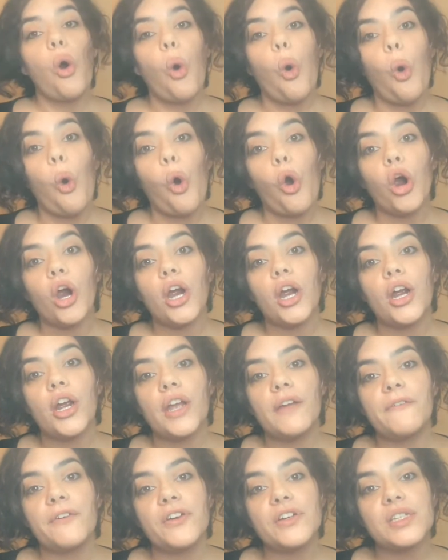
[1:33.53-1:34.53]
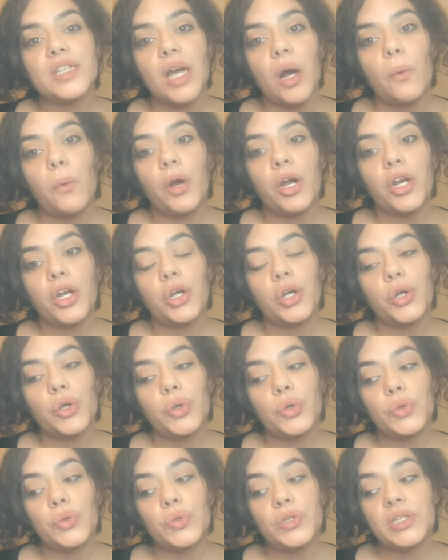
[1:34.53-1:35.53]
or if you're someone
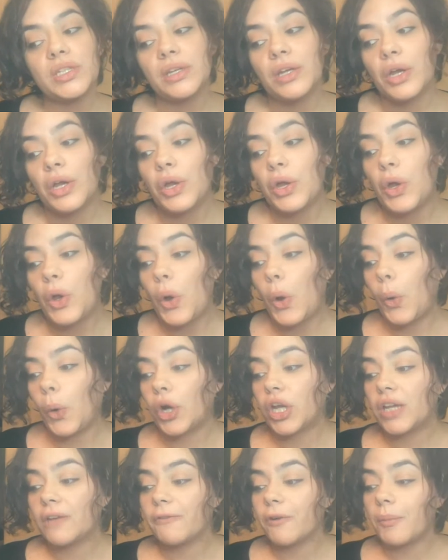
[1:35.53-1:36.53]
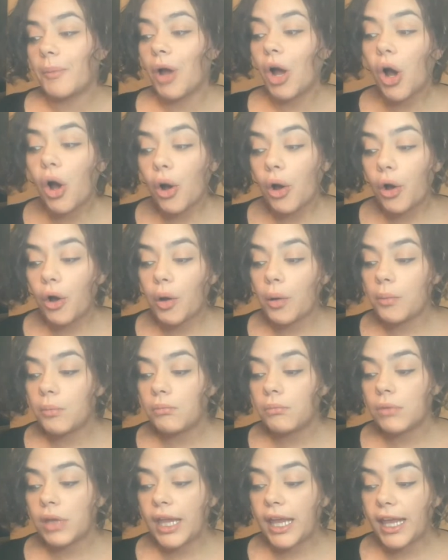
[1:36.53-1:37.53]
who's working from
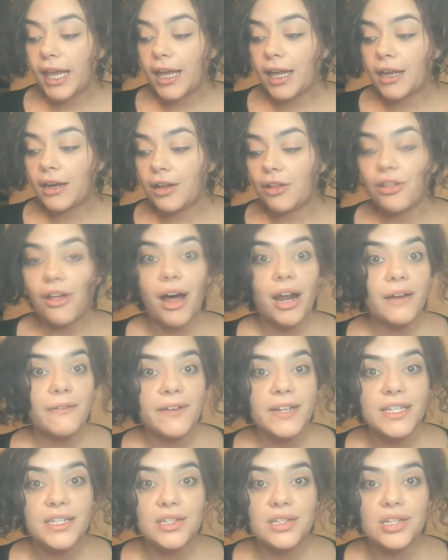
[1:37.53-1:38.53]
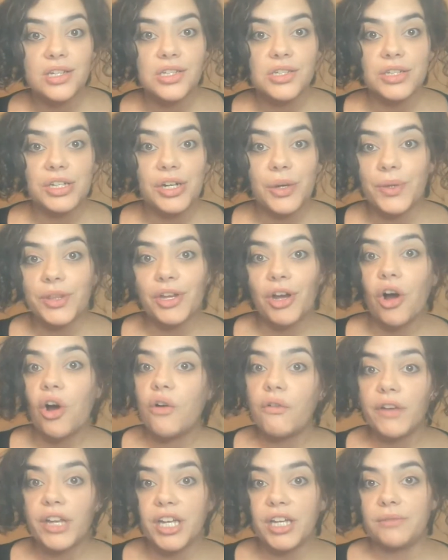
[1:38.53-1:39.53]
home, and a lot of us just, with
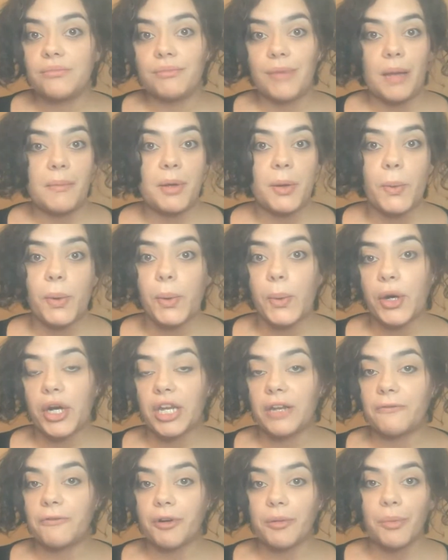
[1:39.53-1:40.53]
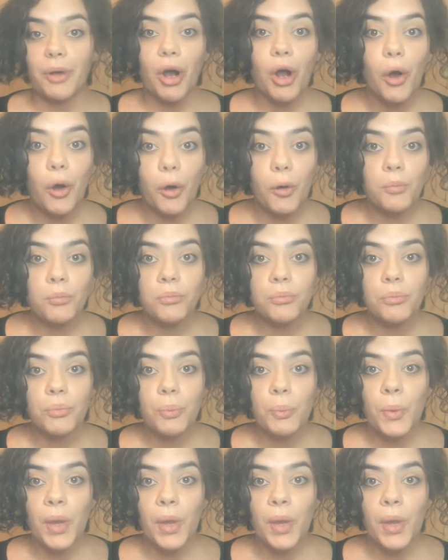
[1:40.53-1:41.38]
COVID, maybe we're working from home